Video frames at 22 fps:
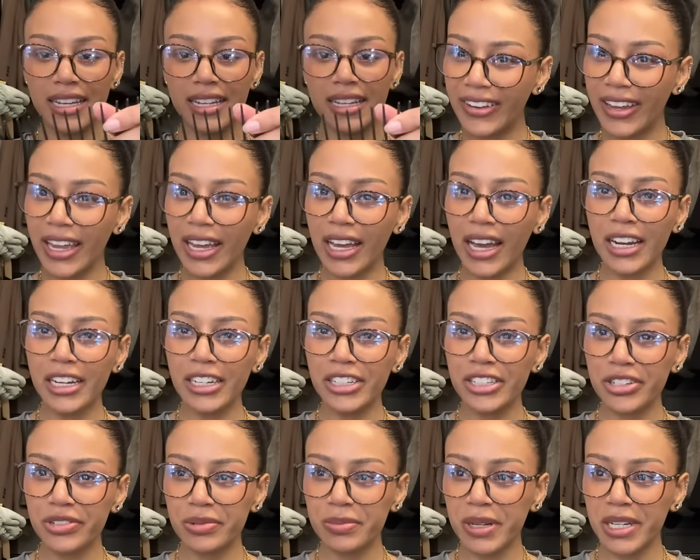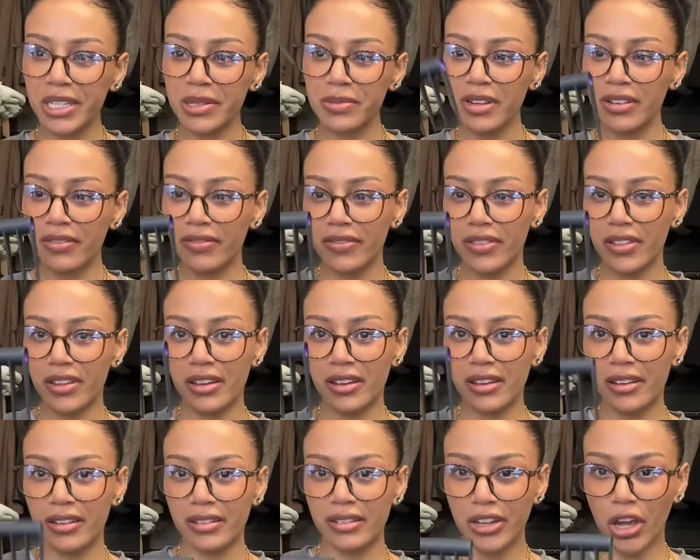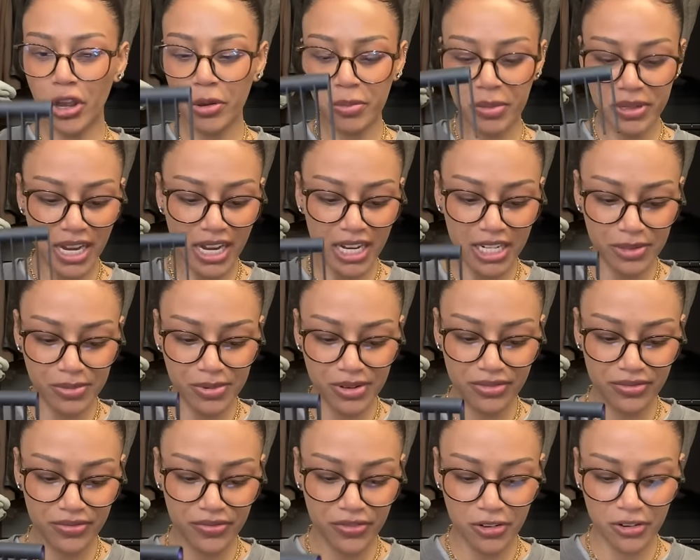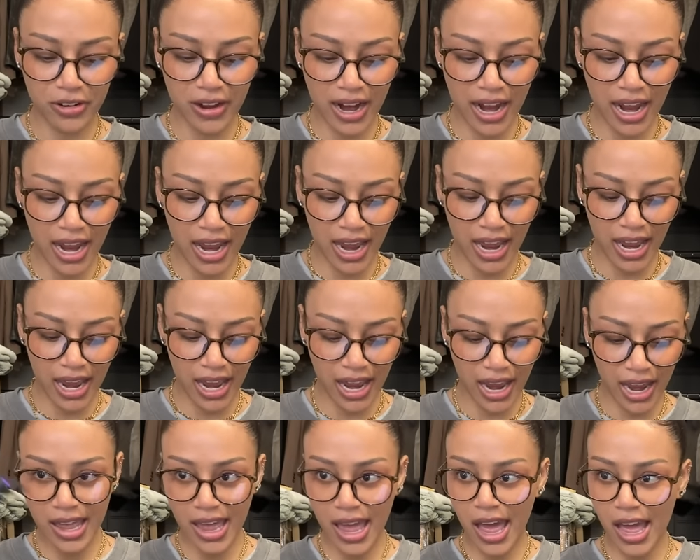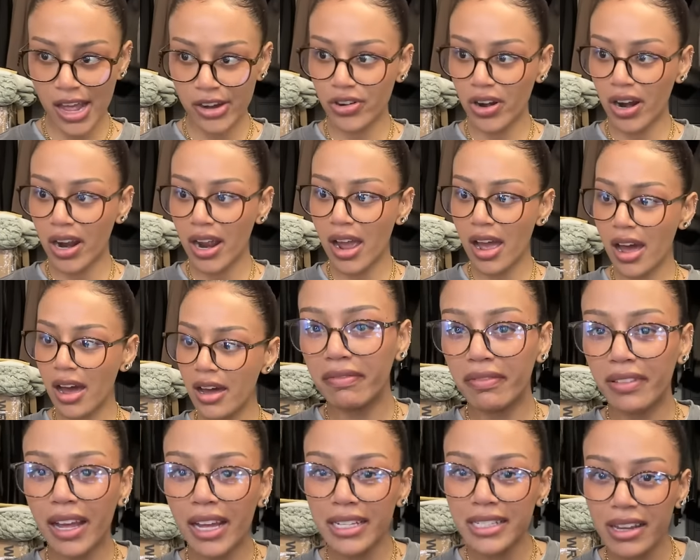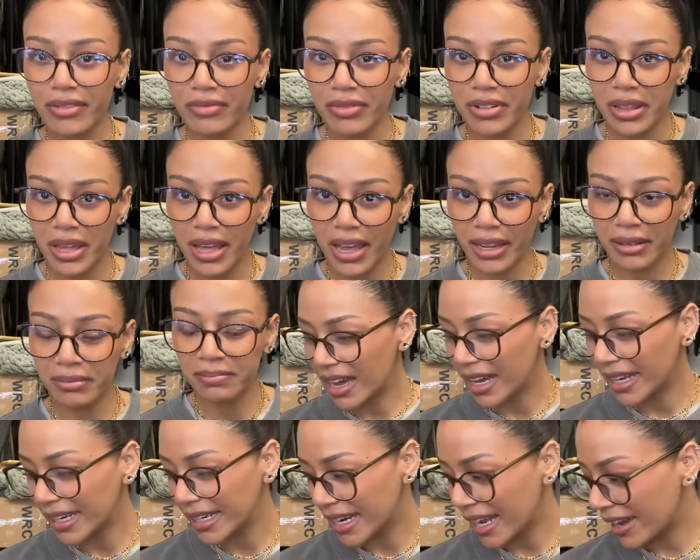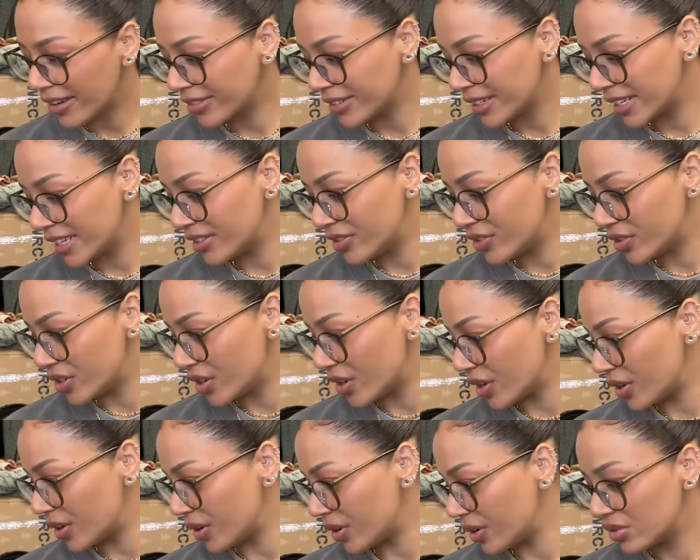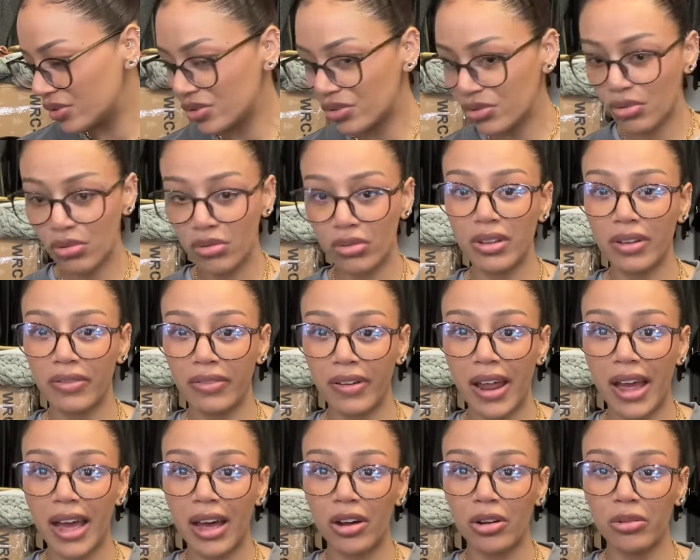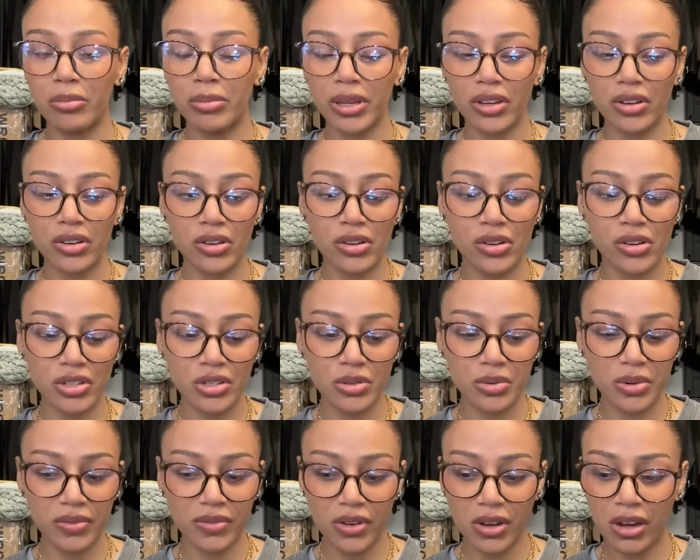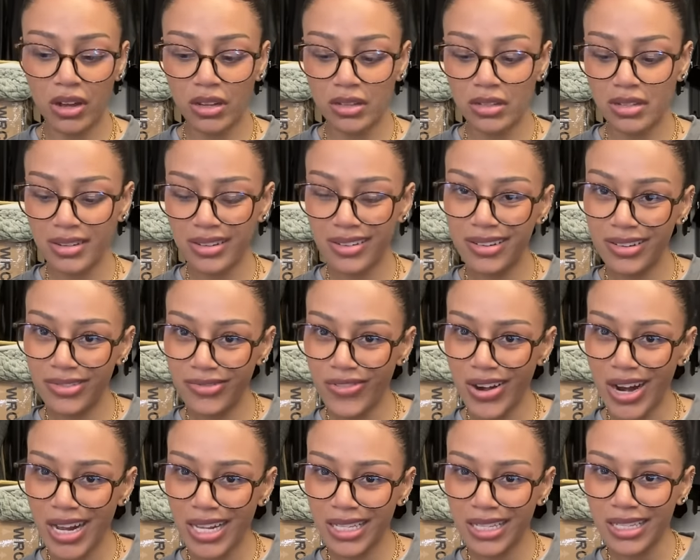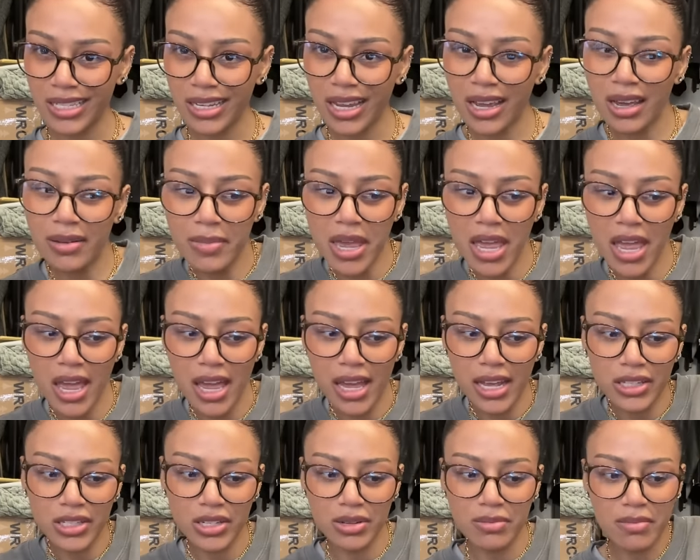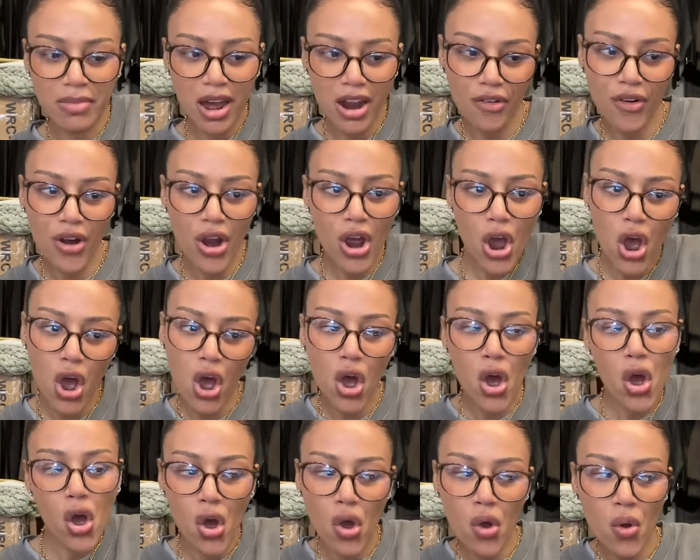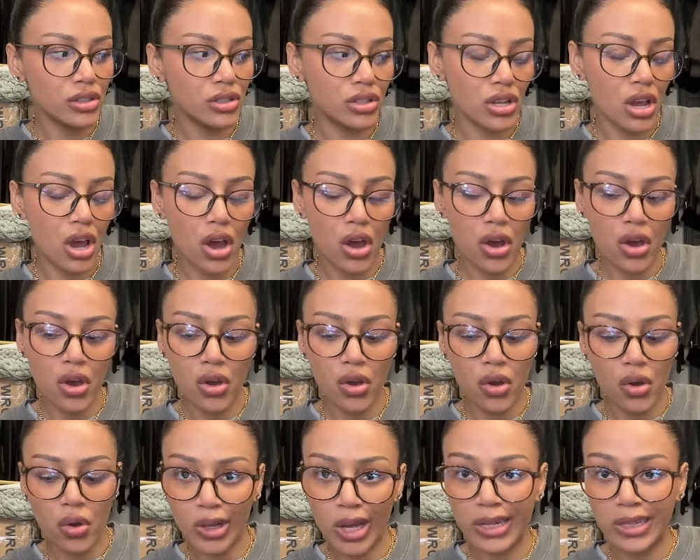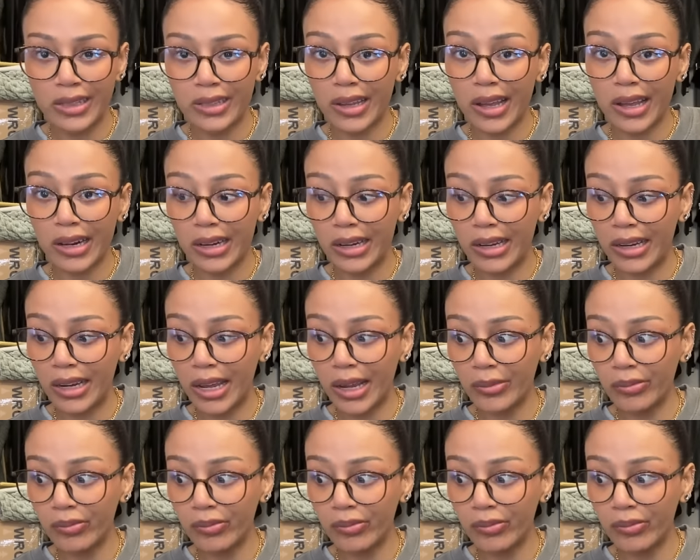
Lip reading: It kind of just reminds me of the comb attachment for a hairdryer. That is everything. I now need to sort the flat out because we've got friends coming tomorrow. So I need to get cleaning.